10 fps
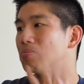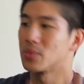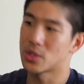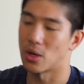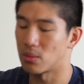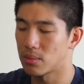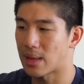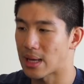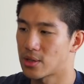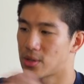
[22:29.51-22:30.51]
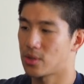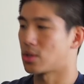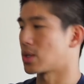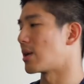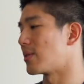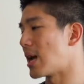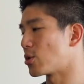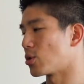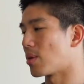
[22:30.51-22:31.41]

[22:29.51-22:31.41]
So that's just kind of a natural